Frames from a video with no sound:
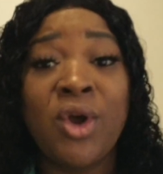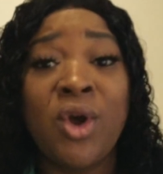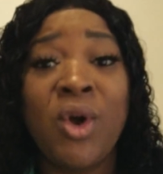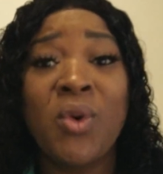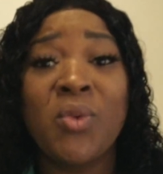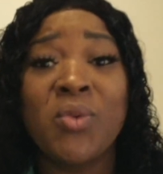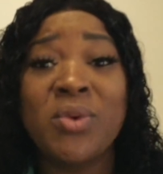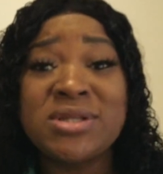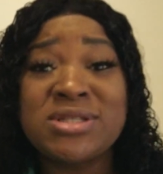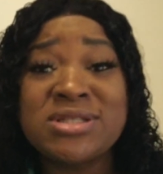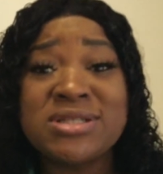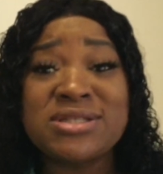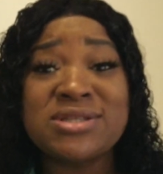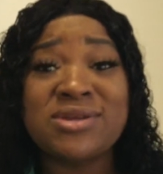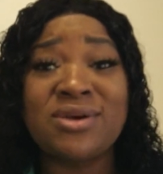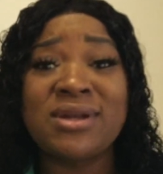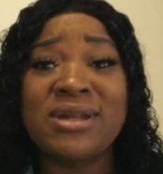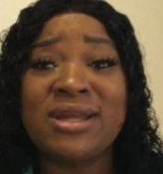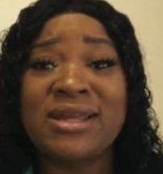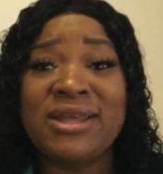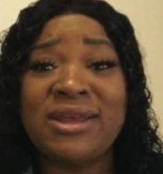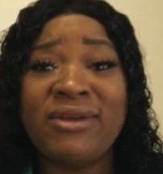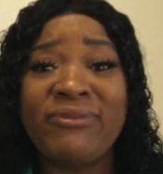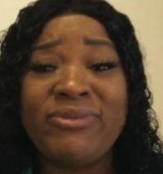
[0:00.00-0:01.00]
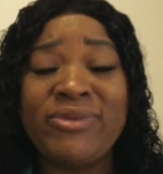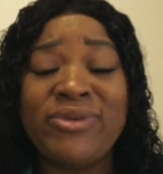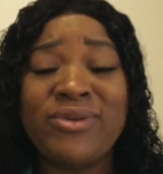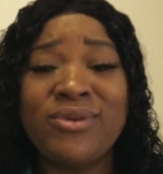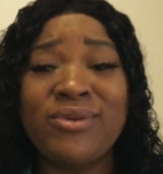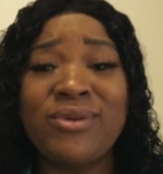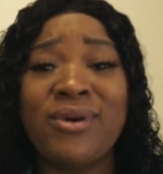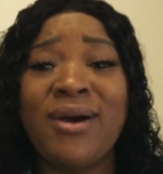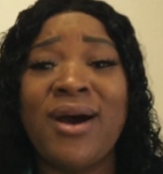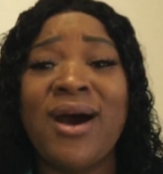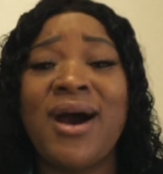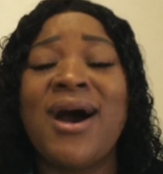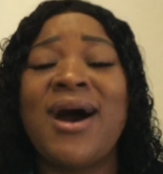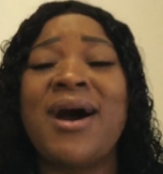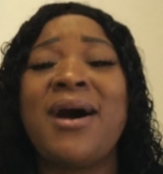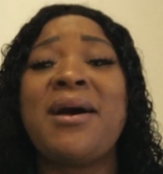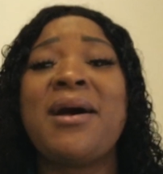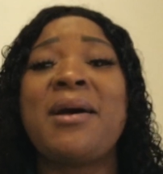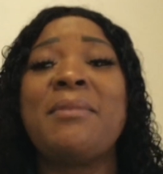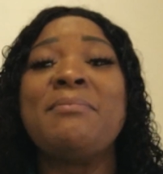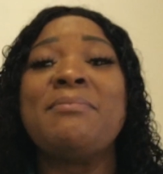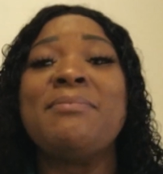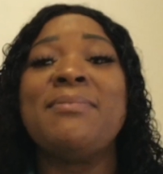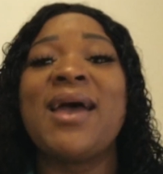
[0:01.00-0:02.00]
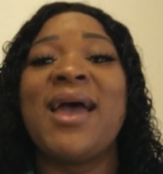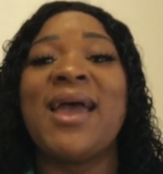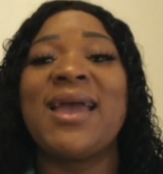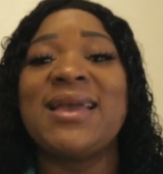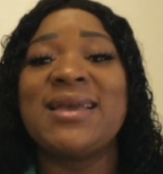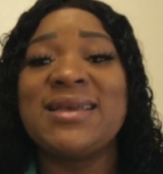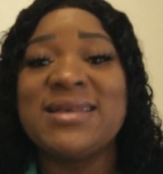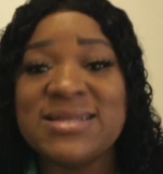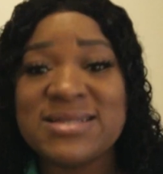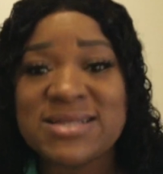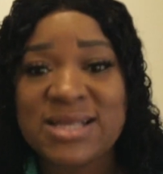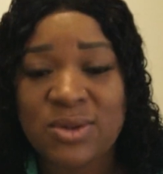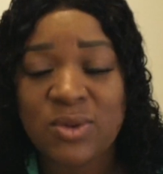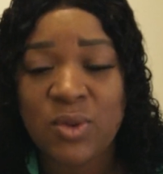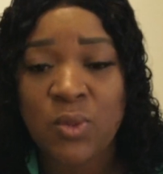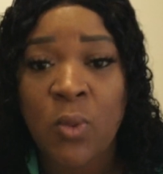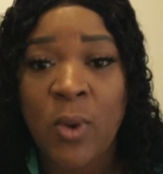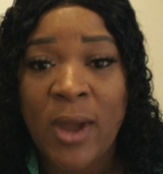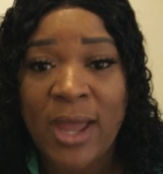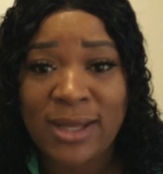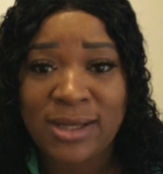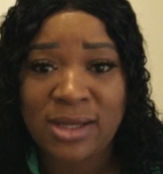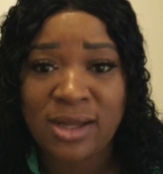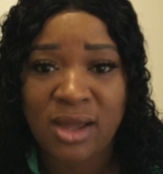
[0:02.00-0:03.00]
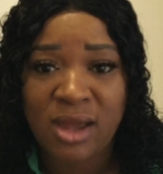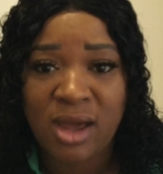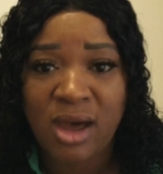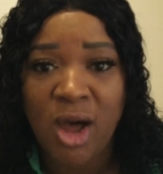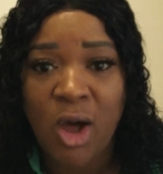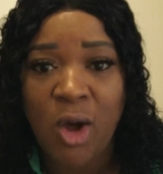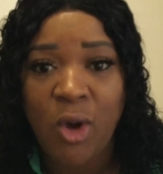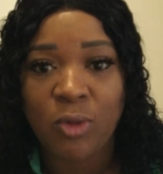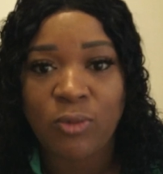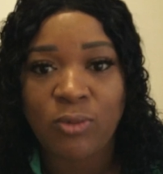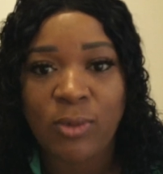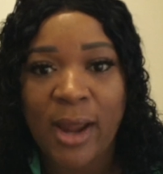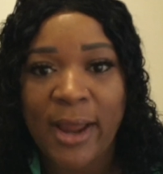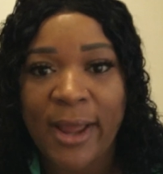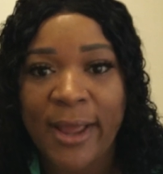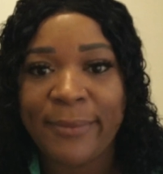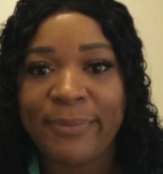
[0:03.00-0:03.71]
which is going to give you an amazing way to go, right?